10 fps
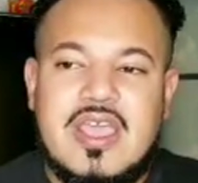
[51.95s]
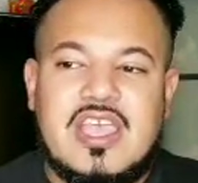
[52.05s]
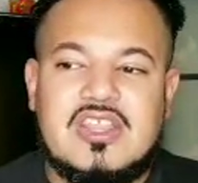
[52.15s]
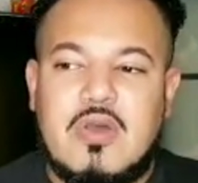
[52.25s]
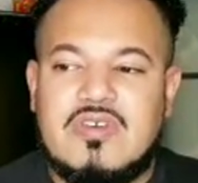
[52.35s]

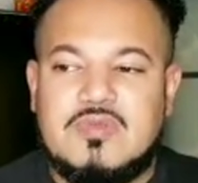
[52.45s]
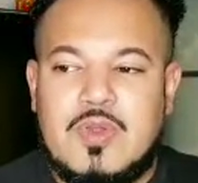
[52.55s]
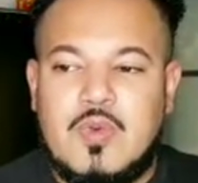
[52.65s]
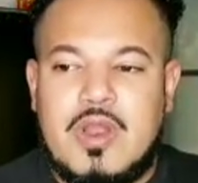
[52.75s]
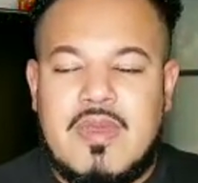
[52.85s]
It's always
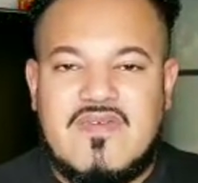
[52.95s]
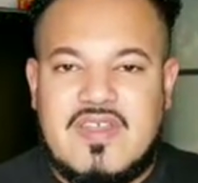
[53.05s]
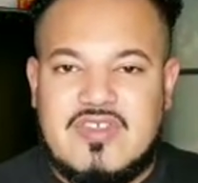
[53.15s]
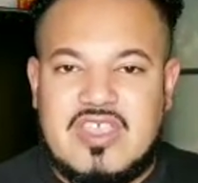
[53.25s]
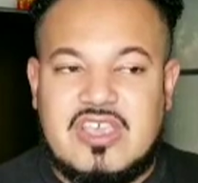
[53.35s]
been one of my
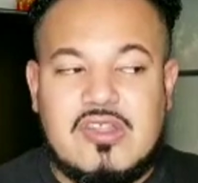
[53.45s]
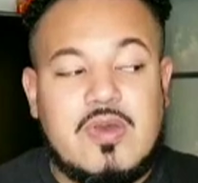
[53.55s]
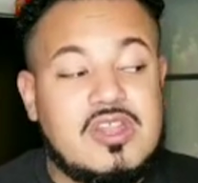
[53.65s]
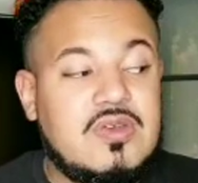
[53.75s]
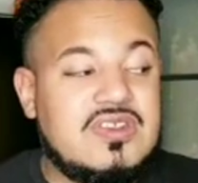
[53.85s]
favorite things.
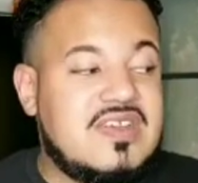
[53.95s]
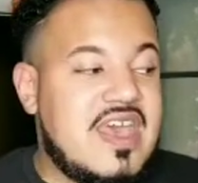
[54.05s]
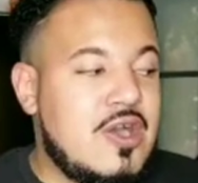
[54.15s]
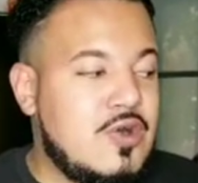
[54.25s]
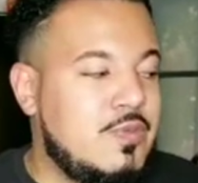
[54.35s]
So as you can
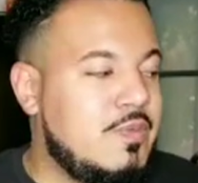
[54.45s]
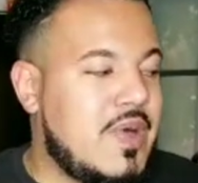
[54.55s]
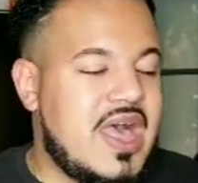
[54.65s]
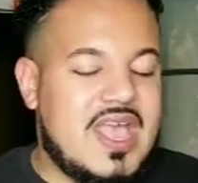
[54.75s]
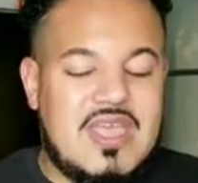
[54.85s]
tell
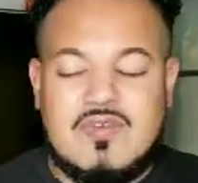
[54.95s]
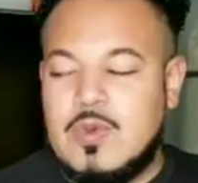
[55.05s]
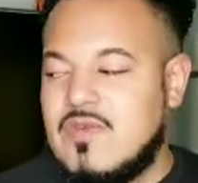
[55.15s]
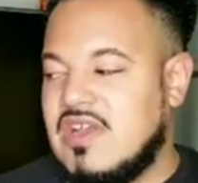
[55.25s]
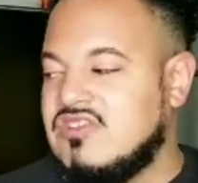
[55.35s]
by
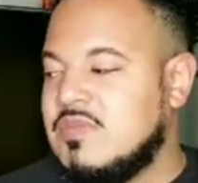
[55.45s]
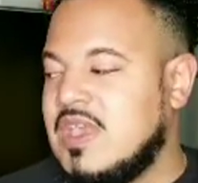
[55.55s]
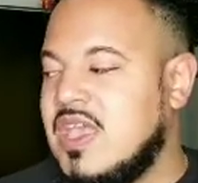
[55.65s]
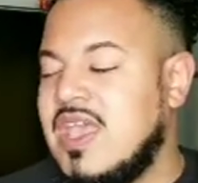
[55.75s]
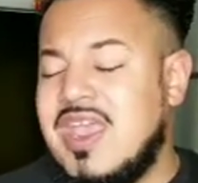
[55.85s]
everyone around
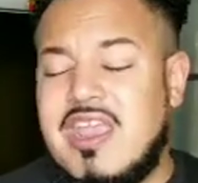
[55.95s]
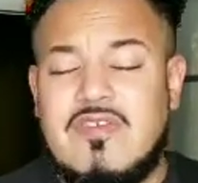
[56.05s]
me,